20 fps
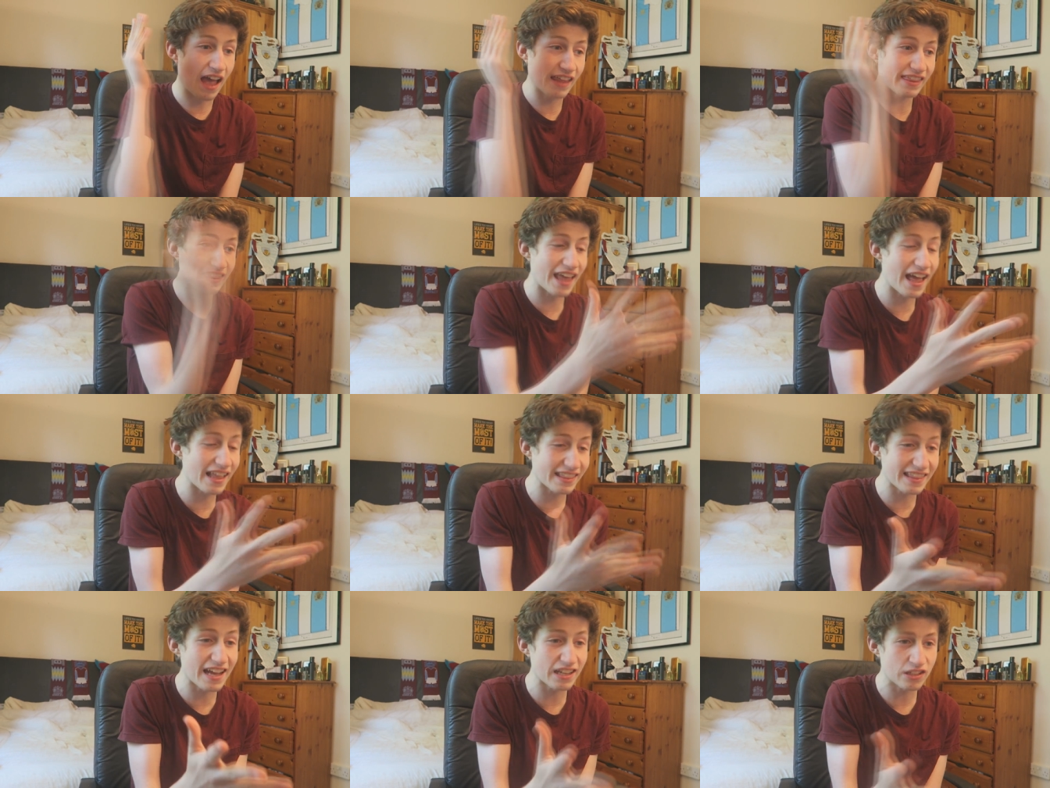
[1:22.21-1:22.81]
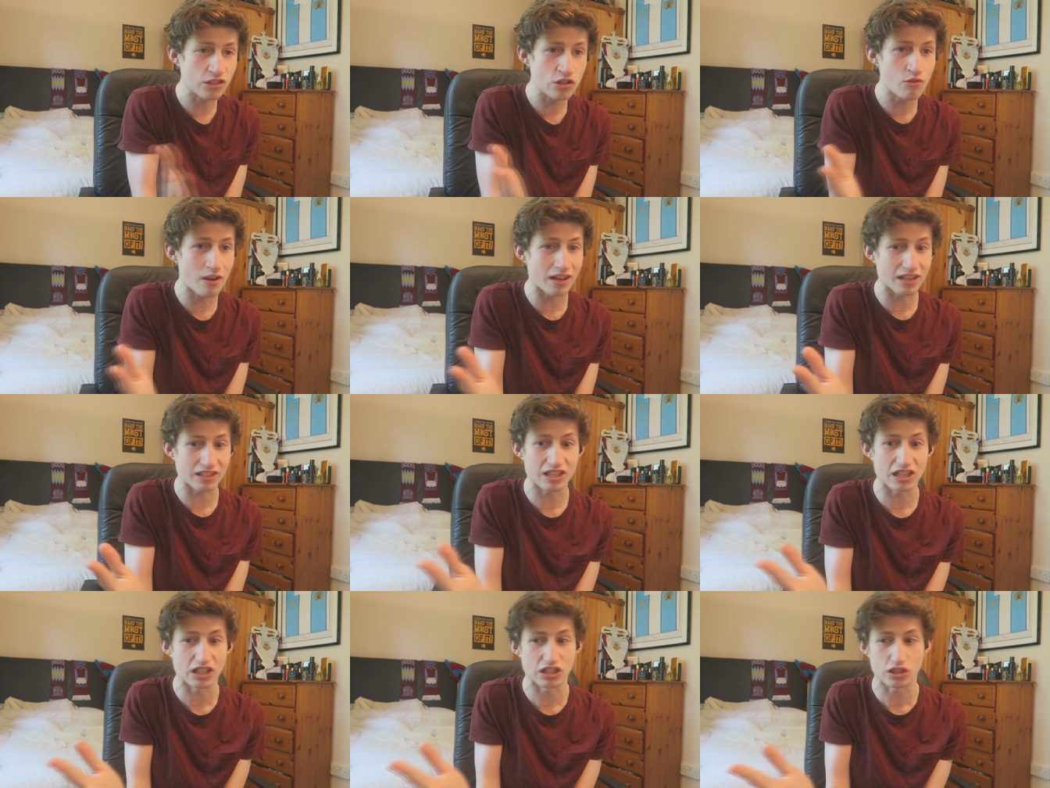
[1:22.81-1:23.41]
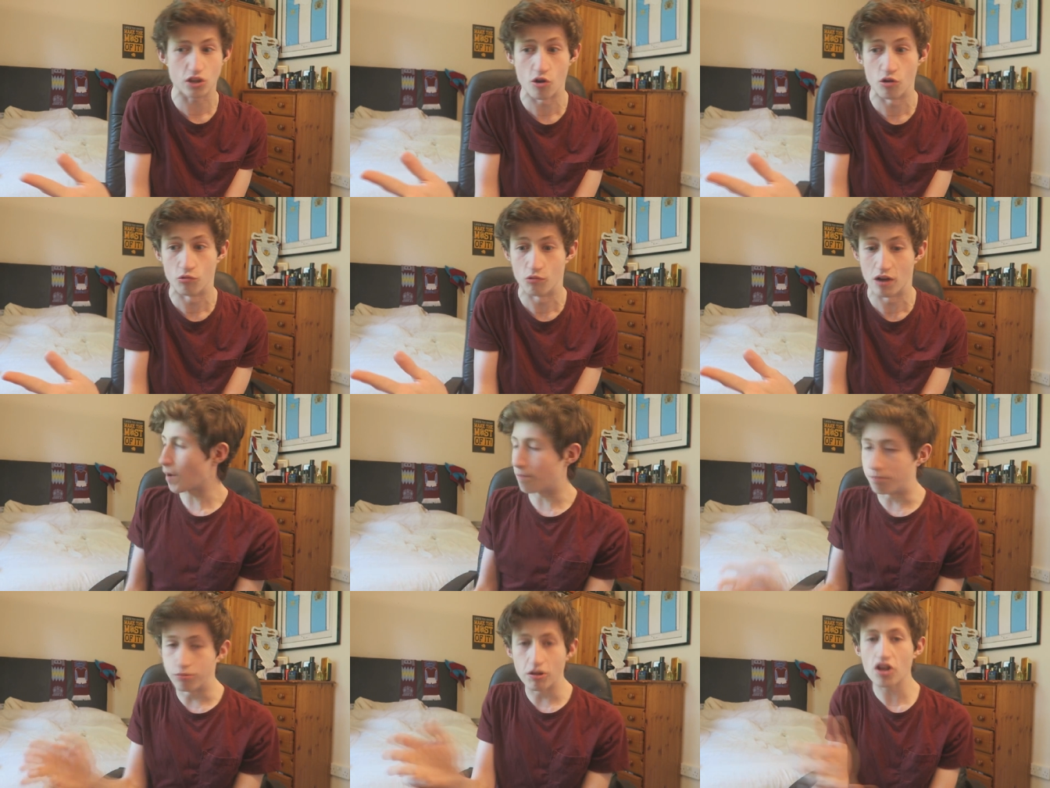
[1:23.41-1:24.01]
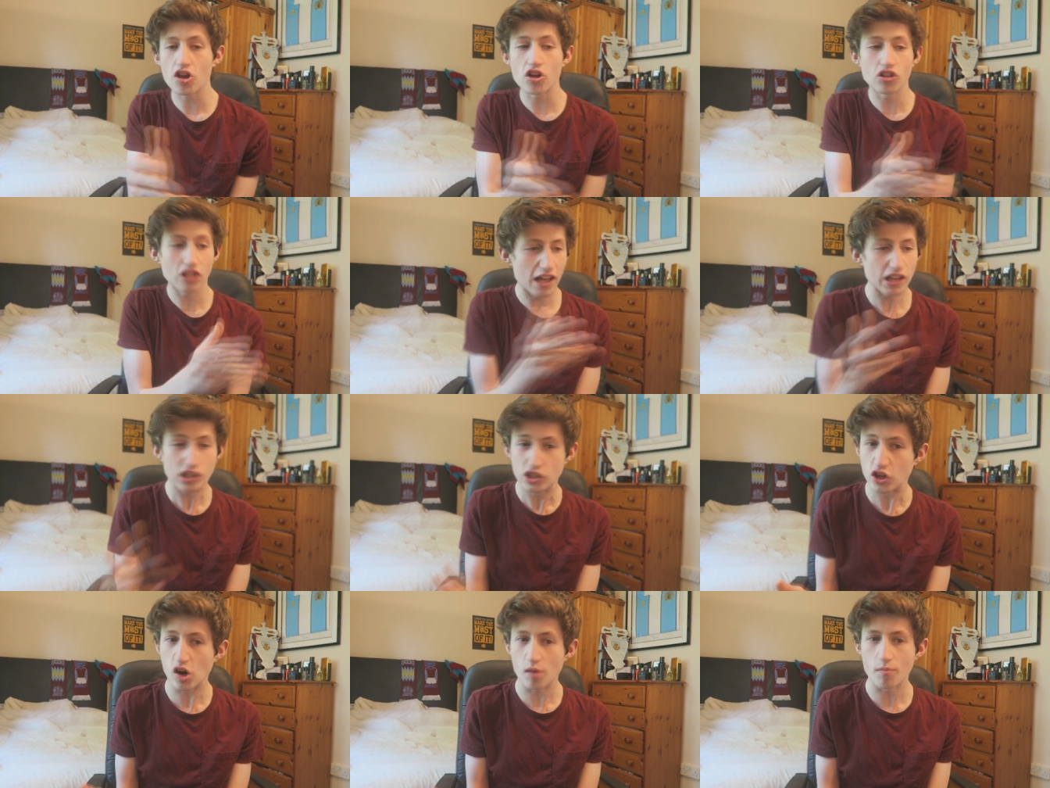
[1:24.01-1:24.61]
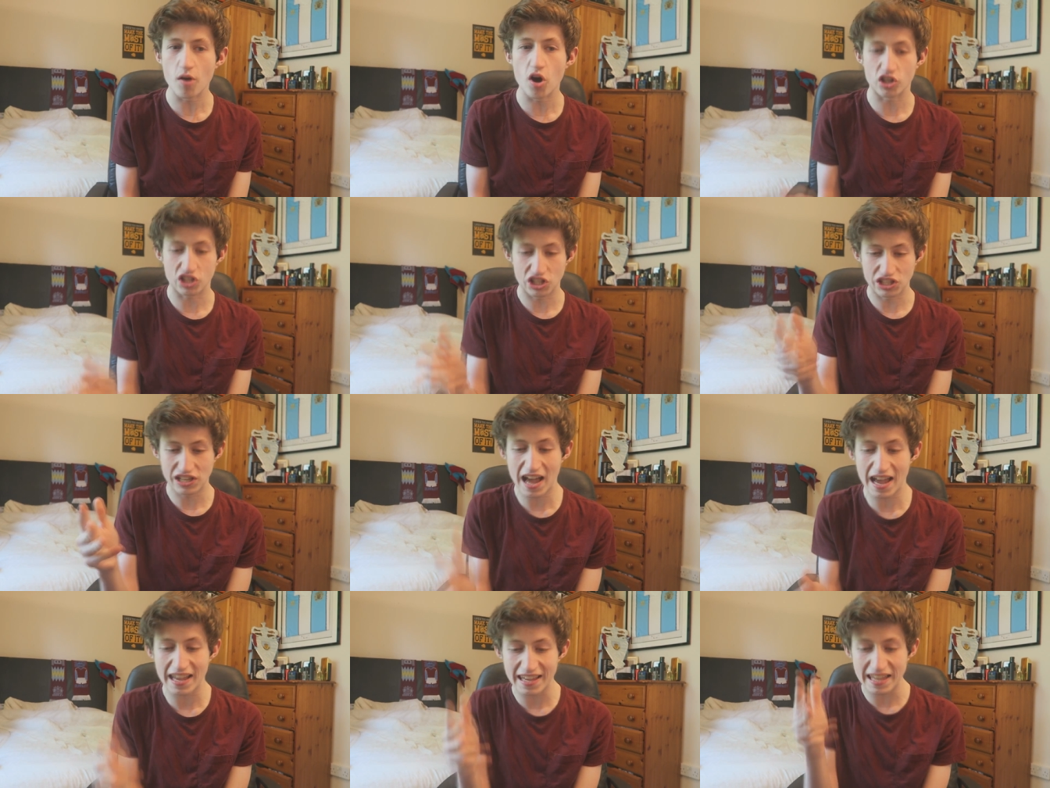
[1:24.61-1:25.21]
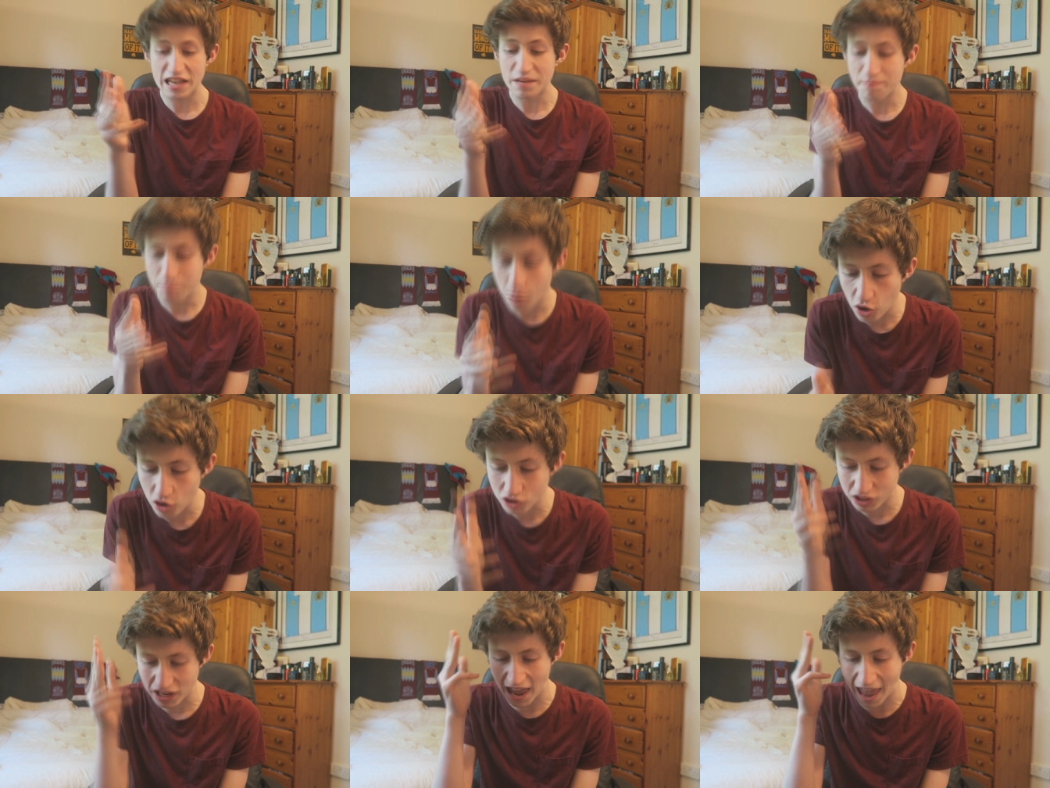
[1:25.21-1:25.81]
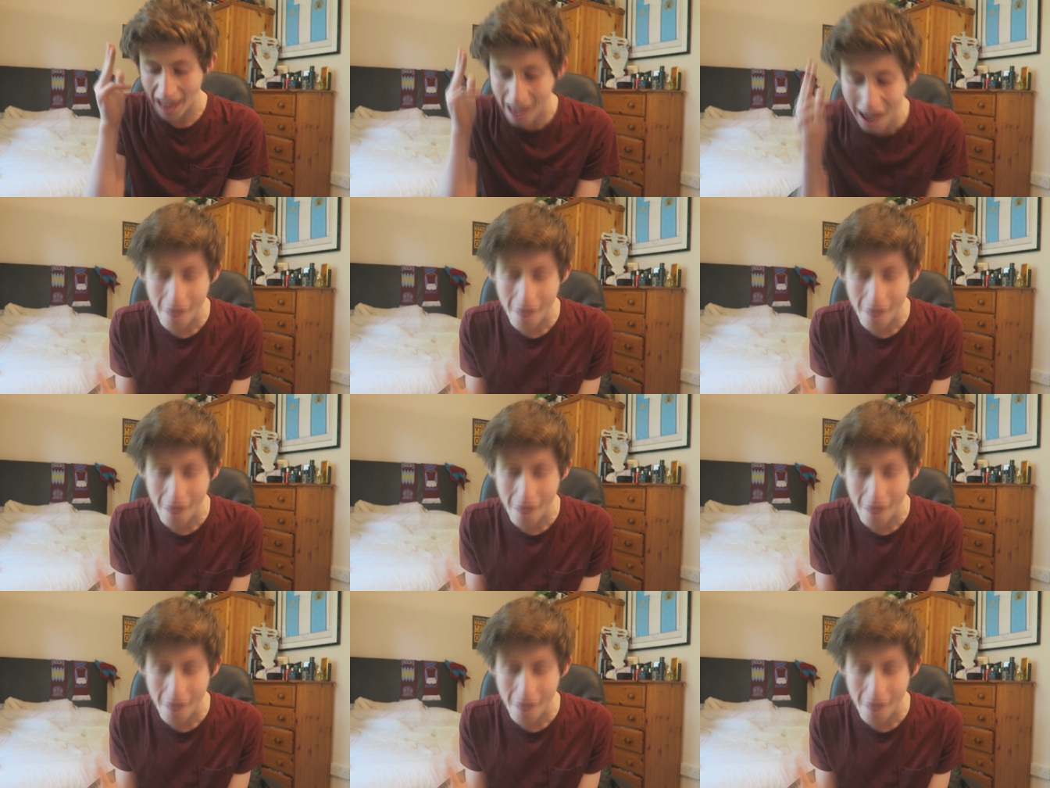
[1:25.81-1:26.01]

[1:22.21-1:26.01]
that, that's what we can see this going well. A player like Joey Barton that he puts